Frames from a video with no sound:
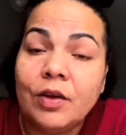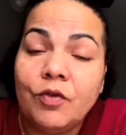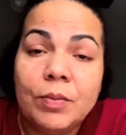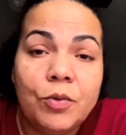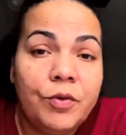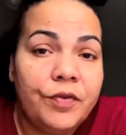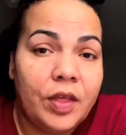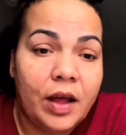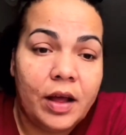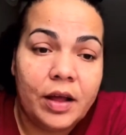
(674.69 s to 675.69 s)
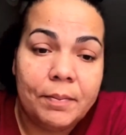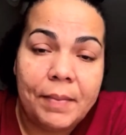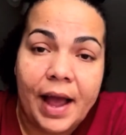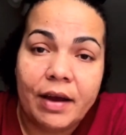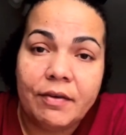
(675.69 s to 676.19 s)
remove the
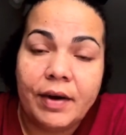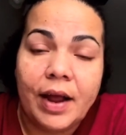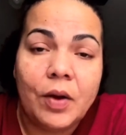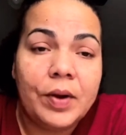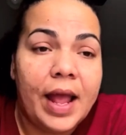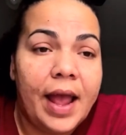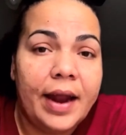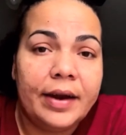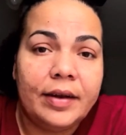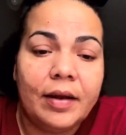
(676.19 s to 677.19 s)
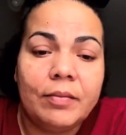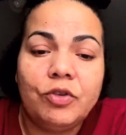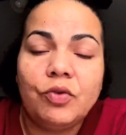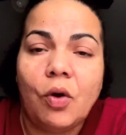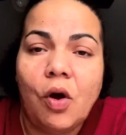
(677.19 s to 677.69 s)
background, edit them,
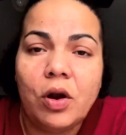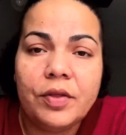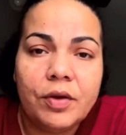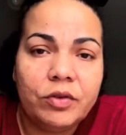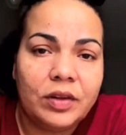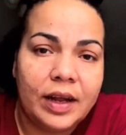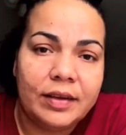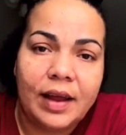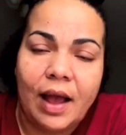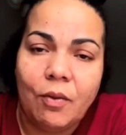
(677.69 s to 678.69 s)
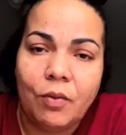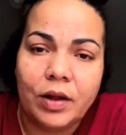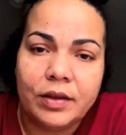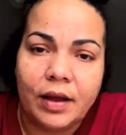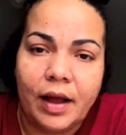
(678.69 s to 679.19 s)
do all of those things at
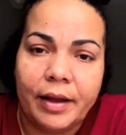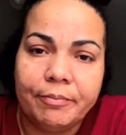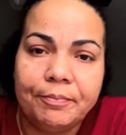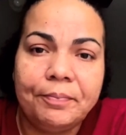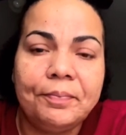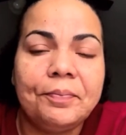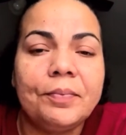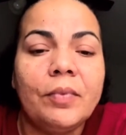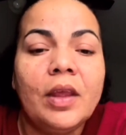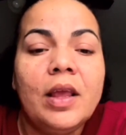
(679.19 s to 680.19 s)
one time.